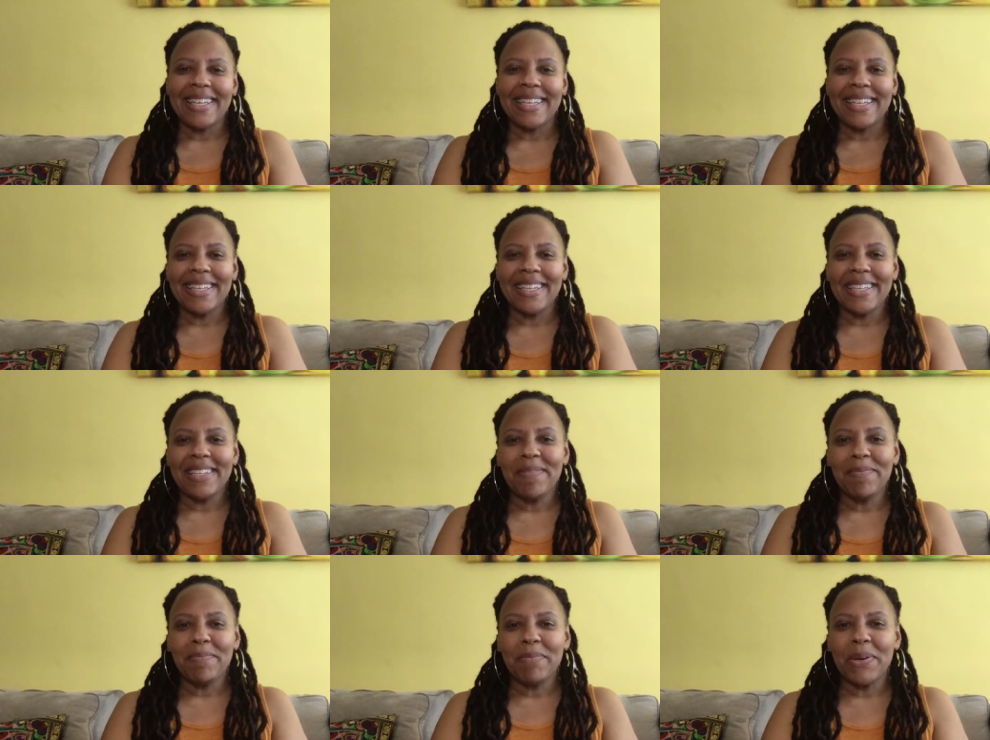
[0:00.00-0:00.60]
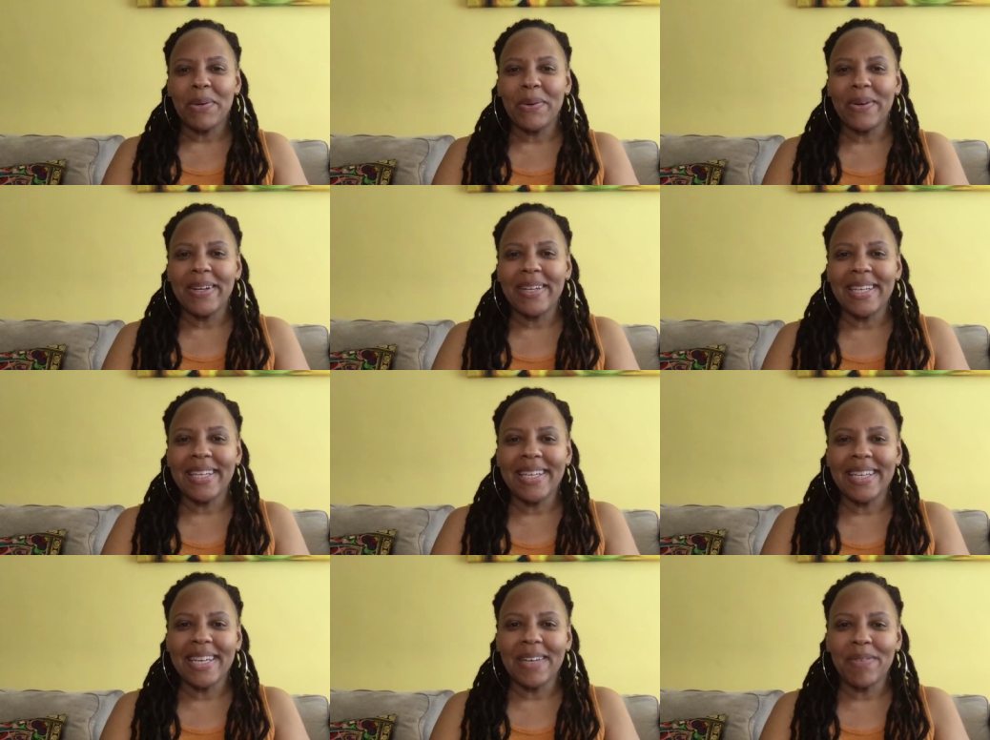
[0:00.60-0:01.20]
Good
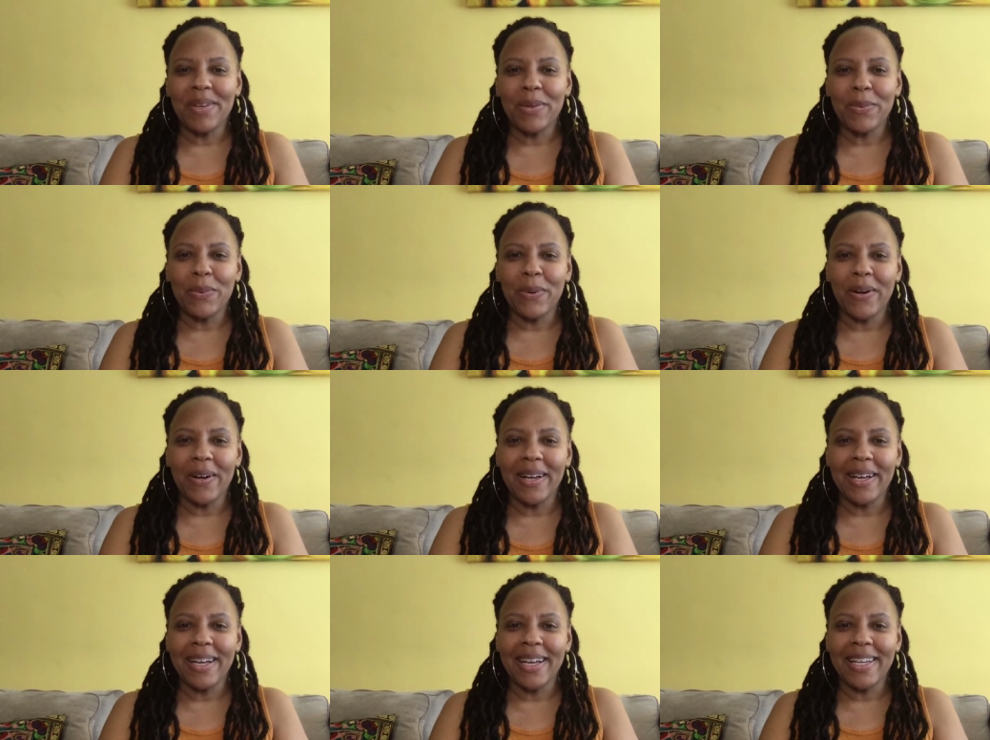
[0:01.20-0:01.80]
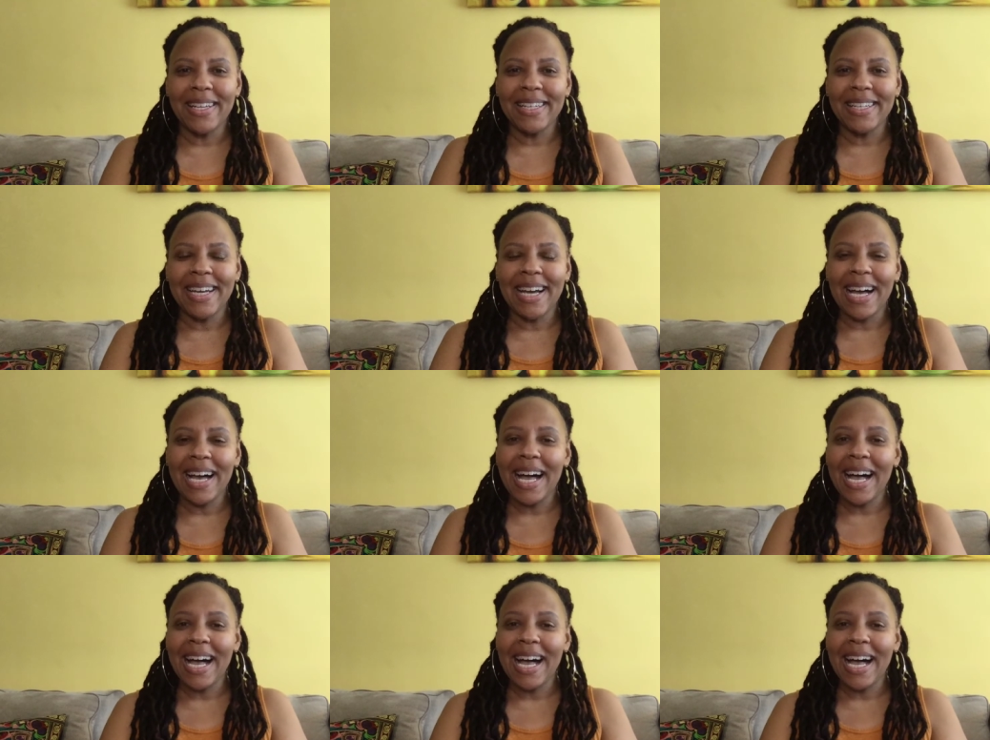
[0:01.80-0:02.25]
morning, everyone.